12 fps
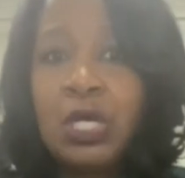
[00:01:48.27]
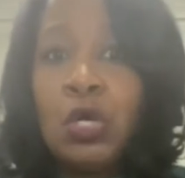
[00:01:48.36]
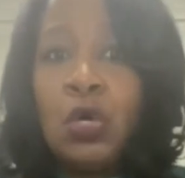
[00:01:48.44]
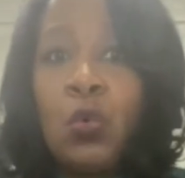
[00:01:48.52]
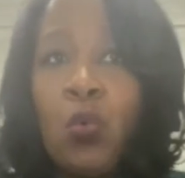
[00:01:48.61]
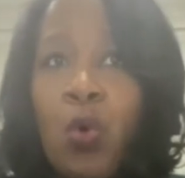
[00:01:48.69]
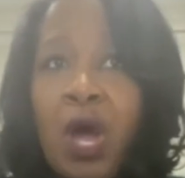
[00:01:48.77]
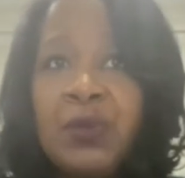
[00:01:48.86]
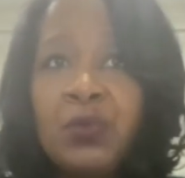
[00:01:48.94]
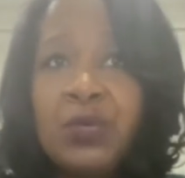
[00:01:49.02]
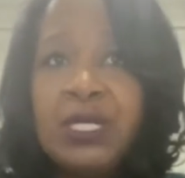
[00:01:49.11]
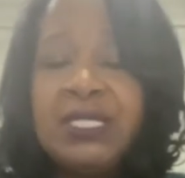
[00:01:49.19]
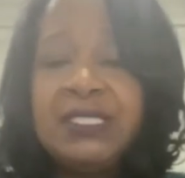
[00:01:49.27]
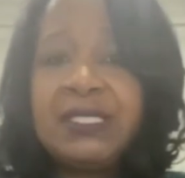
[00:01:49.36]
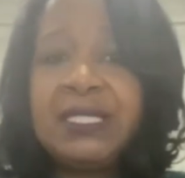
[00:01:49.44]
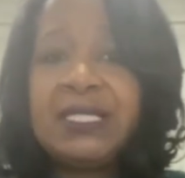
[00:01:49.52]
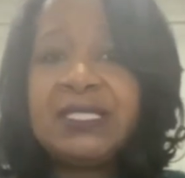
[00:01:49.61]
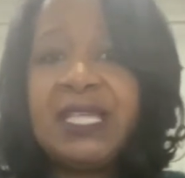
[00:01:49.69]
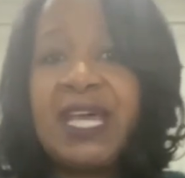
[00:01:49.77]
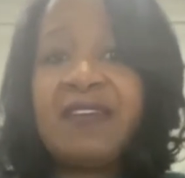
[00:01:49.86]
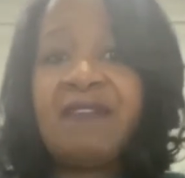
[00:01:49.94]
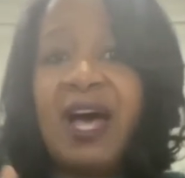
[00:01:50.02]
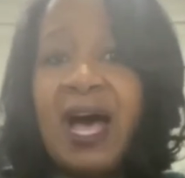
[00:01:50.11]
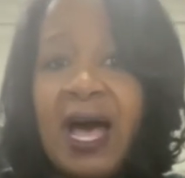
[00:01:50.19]
One reason is that
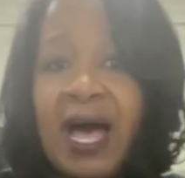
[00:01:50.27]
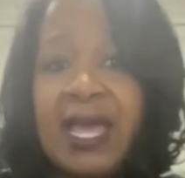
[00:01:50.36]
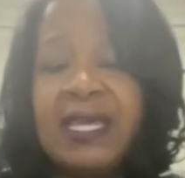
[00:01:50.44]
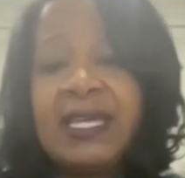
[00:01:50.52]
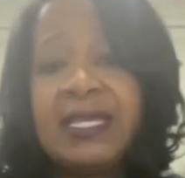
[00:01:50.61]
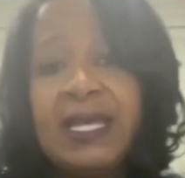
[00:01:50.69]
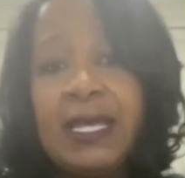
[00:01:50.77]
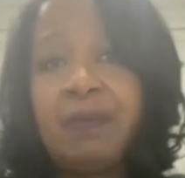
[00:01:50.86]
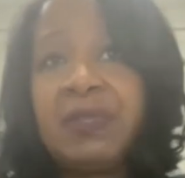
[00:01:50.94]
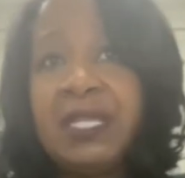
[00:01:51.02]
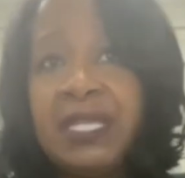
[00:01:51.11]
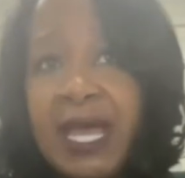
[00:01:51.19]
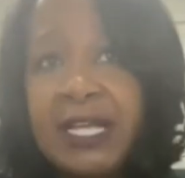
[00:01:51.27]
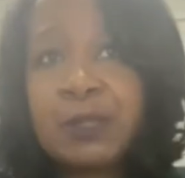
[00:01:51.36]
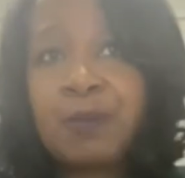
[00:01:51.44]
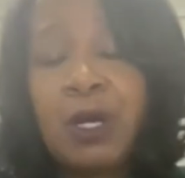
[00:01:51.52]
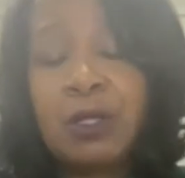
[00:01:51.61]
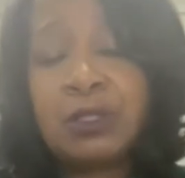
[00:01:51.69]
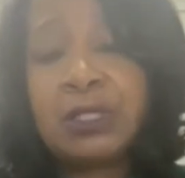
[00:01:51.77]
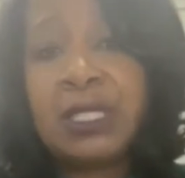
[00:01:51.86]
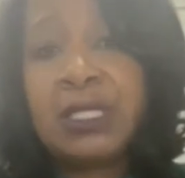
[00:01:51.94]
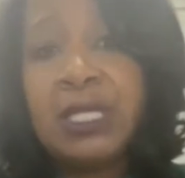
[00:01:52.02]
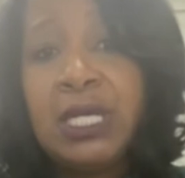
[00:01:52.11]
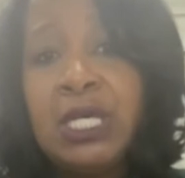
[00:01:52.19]
if I can help the next
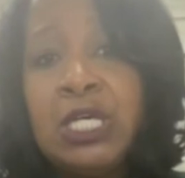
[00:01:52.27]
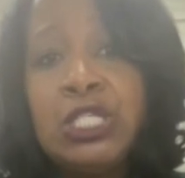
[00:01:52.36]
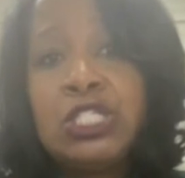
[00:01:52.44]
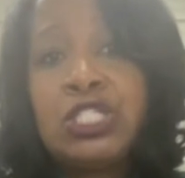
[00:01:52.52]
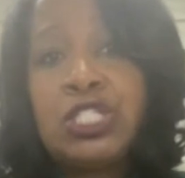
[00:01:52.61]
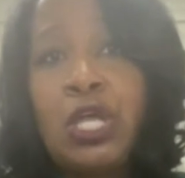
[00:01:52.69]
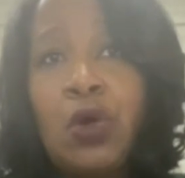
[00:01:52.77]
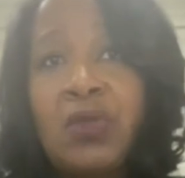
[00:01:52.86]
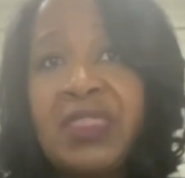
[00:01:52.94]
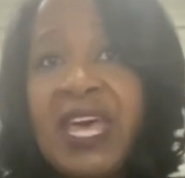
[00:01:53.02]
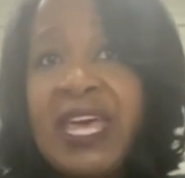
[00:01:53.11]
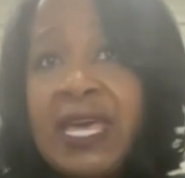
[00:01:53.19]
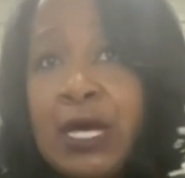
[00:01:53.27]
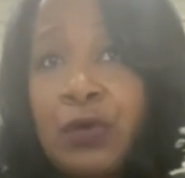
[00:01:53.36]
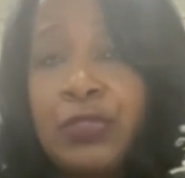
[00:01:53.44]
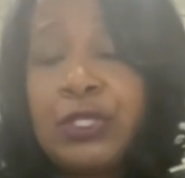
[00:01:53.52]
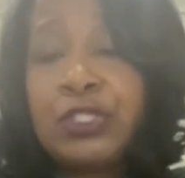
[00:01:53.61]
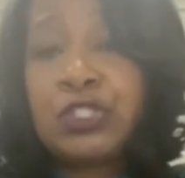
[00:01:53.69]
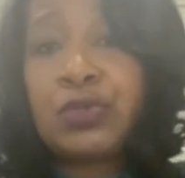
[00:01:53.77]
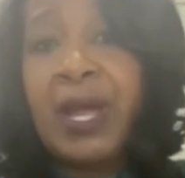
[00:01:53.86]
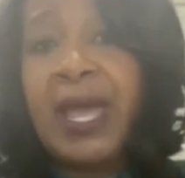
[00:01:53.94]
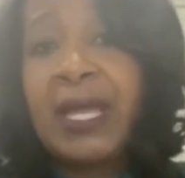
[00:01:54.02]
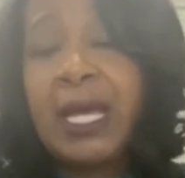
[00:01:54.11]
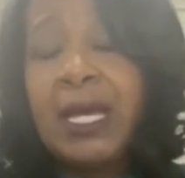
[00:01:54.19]
person stay on the healthy
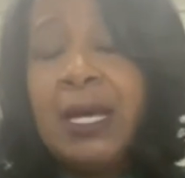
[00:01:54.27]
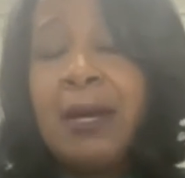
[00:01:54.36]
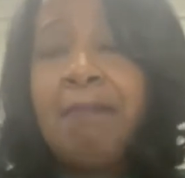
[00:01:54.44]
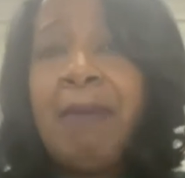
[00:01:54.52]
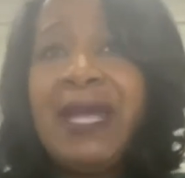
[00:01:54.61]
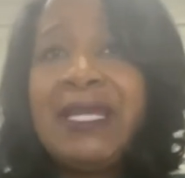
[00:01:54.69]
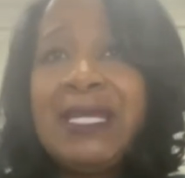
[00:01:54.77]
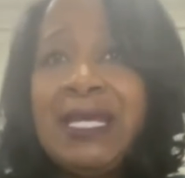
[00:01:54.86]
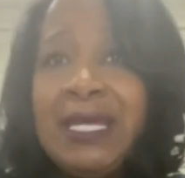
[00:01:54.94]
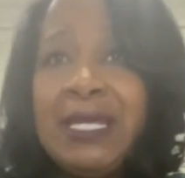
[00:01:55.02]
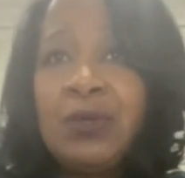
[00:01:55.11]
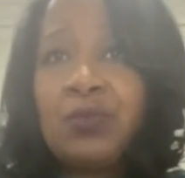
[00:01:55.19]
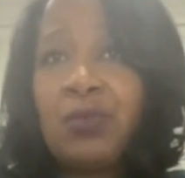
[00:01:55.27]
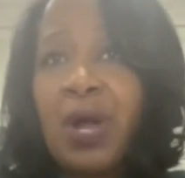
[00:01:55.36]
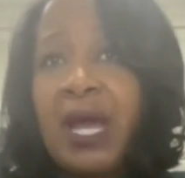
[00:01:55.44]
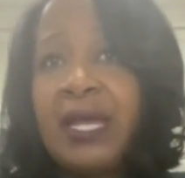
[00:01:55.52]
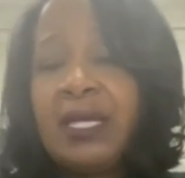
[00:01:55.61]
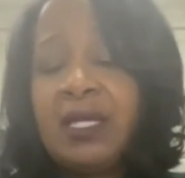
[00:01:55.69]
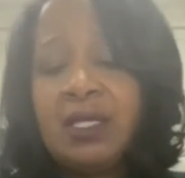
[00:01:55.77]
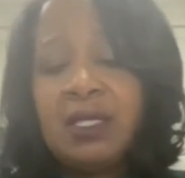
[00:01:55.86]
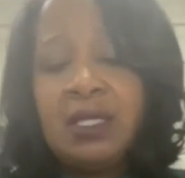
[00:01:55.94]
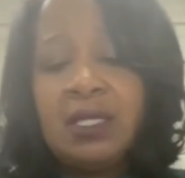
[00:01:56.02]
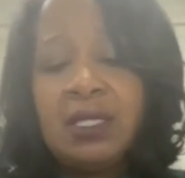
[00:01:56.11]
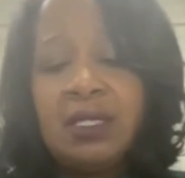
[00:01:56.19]
track by eating right,
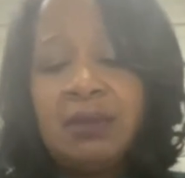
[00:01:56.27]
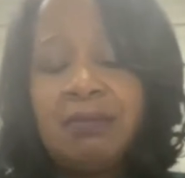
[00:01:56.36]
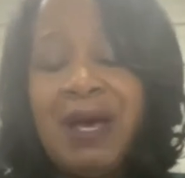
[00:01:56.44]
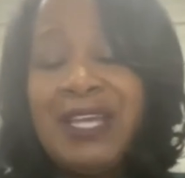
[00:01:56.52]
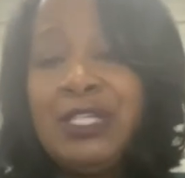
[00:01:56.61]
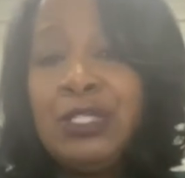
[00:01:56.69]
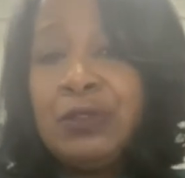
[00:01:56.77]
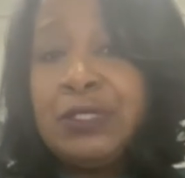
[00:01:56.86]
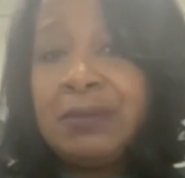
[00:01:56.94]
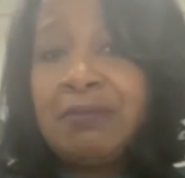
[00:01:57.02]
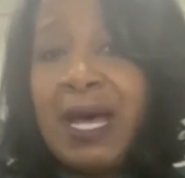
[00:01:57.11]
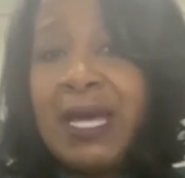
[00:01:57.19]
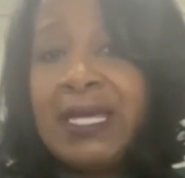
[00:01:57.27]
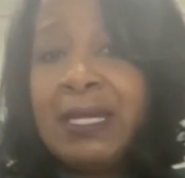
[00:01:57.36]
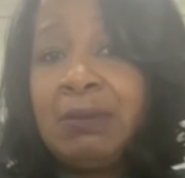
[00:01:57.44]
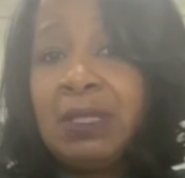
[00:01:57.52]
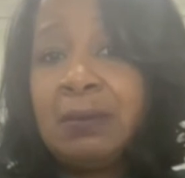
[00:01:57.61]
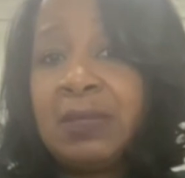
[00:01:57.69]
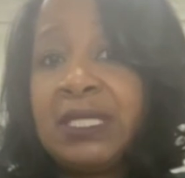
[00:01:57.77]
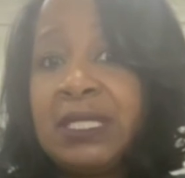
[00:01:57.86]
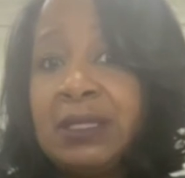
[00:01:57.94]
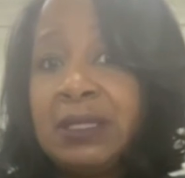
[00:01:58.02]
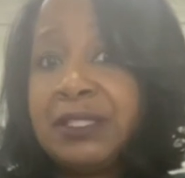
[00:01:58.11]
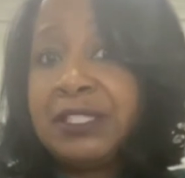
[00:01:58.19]
by using my emblem
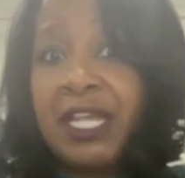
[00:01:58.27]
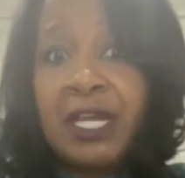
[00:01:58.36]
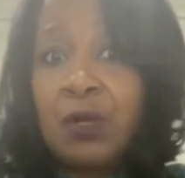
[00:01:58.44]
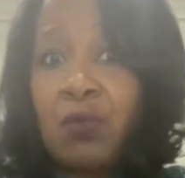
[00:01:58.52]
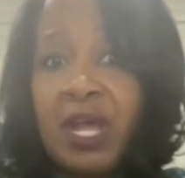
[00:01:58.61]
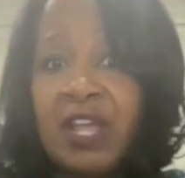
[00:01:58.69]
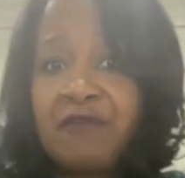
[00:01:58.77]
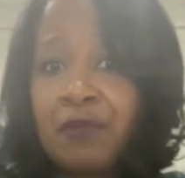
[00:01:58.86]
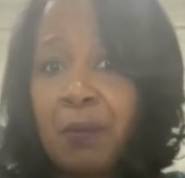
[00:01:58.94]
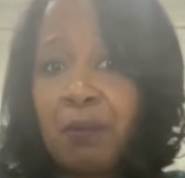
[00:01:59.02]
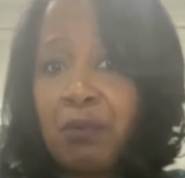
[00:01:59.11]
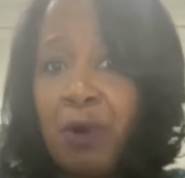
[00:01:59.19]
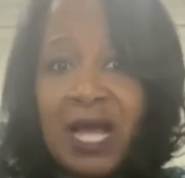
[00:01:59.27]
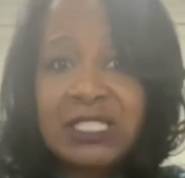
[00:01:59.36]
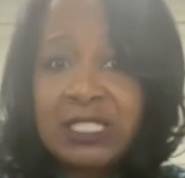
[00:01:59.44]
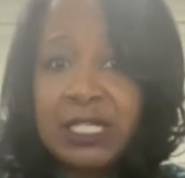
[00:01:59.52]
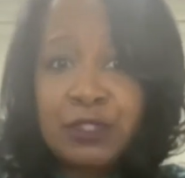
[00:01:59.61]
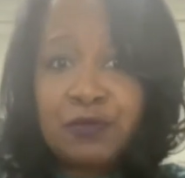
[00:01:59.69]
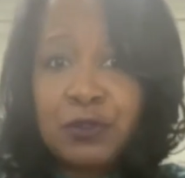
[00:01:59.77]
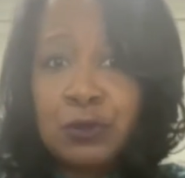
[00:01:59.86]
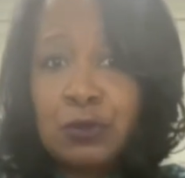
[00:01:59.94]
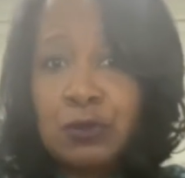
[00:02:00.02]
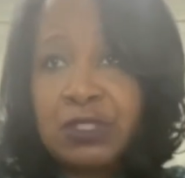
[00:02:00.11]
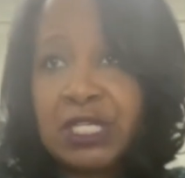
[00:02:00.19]
and staying away from processed
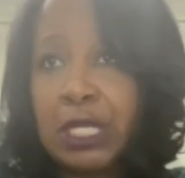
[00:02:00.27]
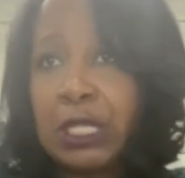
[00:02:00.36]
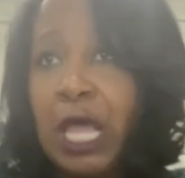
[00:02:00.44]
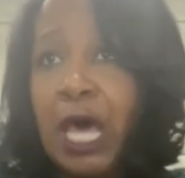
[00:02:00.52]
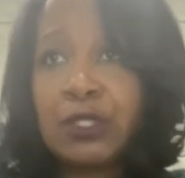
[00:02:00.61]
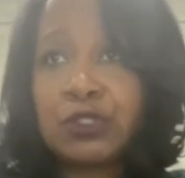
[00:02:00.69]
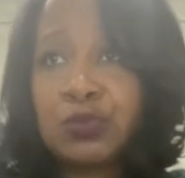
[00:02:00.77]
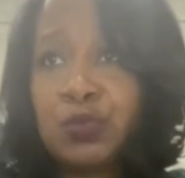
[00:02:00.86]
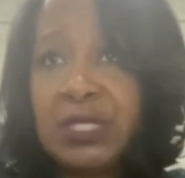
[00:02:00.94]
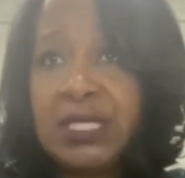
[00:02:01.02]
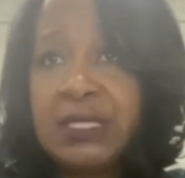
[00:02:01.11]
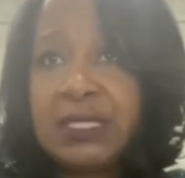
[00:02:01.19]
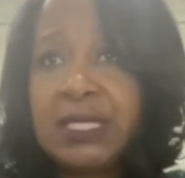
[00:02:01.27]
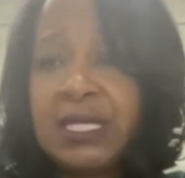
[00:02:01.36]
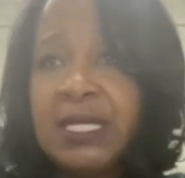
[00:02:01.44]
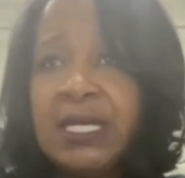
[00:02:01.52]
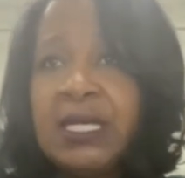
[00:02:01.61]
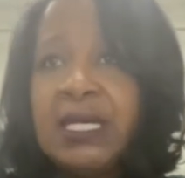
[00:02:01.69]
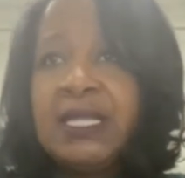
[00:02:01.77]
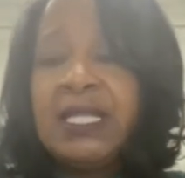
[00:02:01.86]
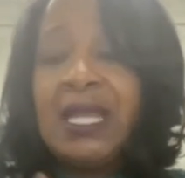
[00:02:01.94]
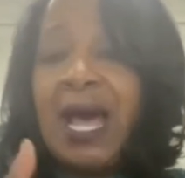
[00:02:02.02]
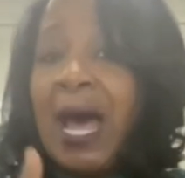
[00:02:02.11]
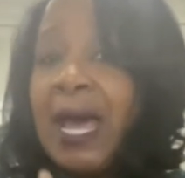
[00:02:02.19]
foods and a lot of sweets,
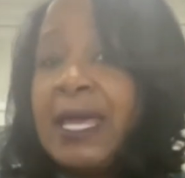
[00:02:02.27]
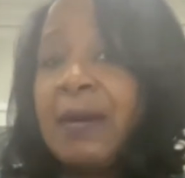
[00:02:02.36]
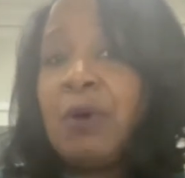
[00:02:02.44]
then I am a